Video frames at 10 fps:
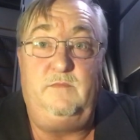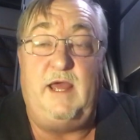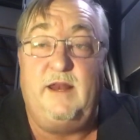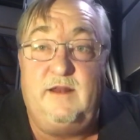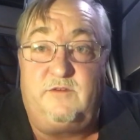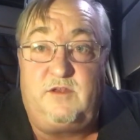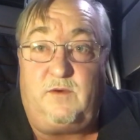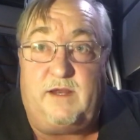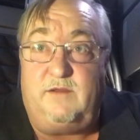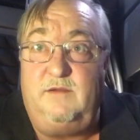And it'll do
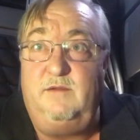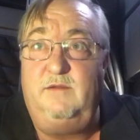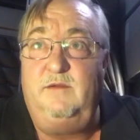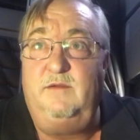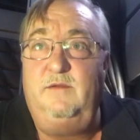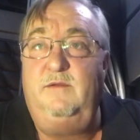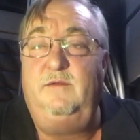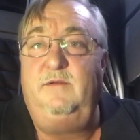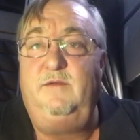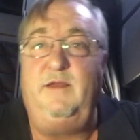it.
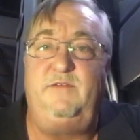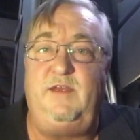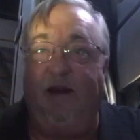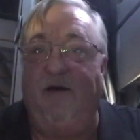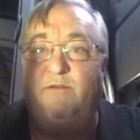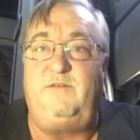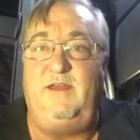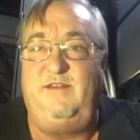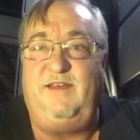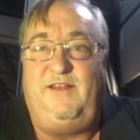And see, now it's doing